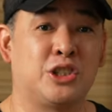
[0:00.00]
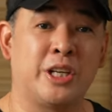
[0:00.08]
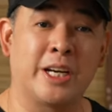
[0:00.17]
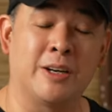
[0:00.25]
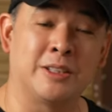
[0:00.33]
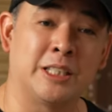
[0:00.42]

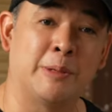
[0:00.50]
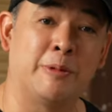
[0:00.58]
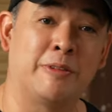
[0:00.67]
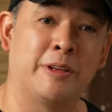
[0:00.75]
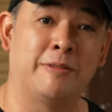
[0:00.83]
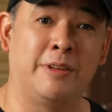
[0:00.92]
check out some
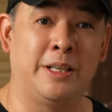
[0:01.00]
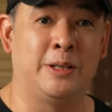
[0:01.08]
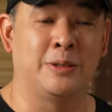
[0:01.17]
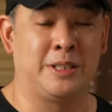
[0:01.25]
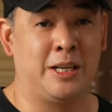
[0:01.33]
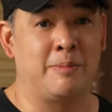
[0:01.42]
of the
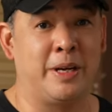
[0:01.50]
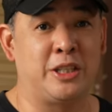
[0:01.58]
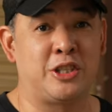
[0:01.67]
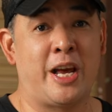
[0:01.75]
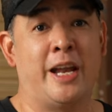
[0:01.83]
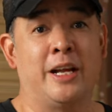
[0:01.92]
videos in my
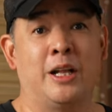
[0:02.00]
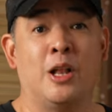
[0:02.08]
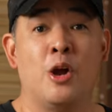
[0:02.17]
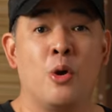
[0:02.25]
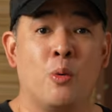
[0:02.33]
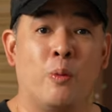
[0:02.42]

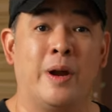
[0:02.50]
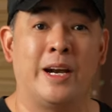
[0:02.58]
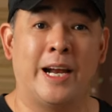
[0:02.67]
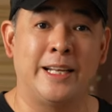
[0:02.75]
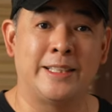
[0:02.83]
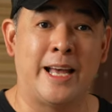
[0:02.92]
channel where
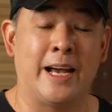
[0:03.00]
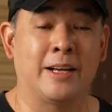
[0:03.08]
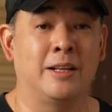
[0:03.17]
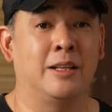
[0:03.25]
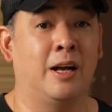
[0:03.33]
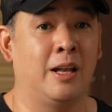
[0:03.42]
I
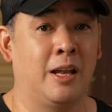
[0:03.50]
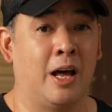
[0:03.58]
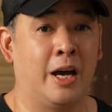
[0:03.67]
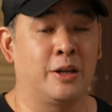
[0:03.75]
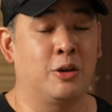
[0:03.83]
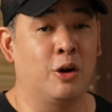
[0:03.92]
tackle a
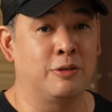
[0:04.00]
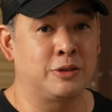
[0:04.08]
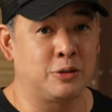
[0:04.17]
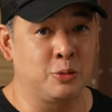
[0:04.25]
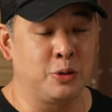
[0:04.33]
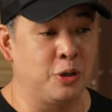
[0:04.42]
lot of
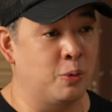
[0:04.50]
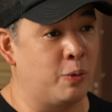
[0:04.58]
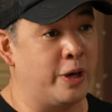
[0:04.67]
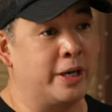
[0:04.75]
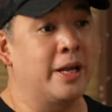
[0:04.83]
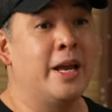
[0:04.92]
studio
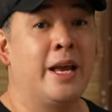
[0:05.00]
work